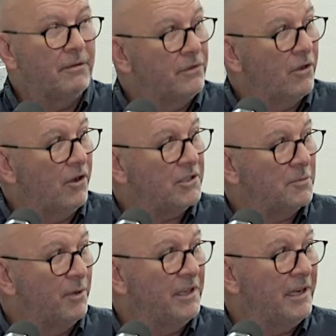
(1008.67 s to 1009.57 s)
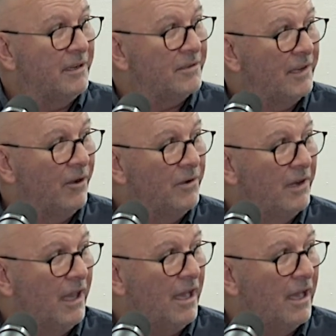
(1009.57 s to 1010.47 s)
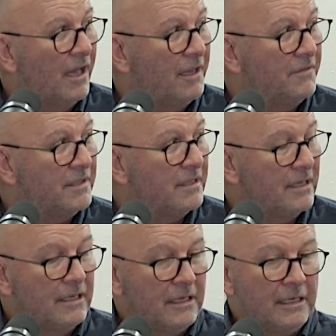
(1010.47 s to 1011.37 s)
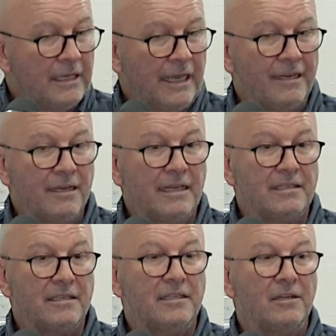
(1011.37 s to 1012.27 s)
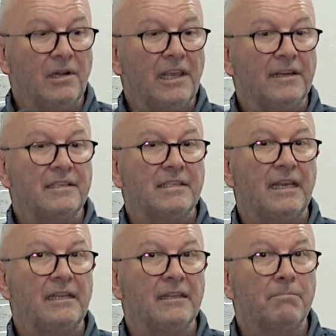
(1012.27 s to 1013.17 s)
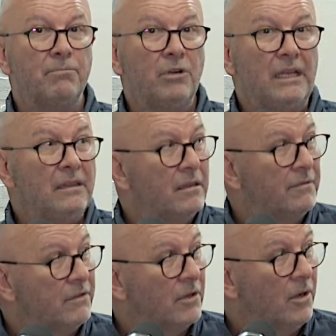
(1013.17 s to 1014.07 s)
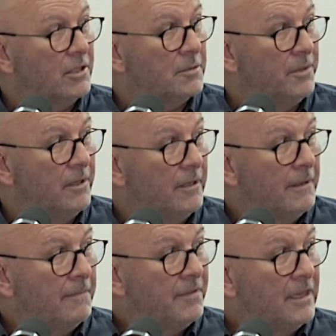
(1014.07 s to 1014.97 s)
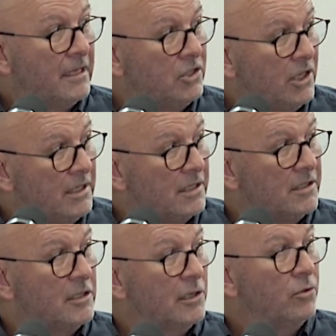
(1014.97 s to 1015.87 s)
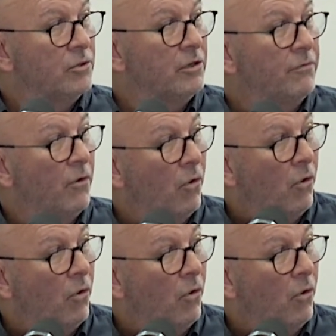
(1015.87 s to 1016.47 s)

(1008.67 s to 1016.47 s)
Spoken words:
of the gospel in our own lives and not necessarily understanding the breadth of the gospel, that Jesus is Lord of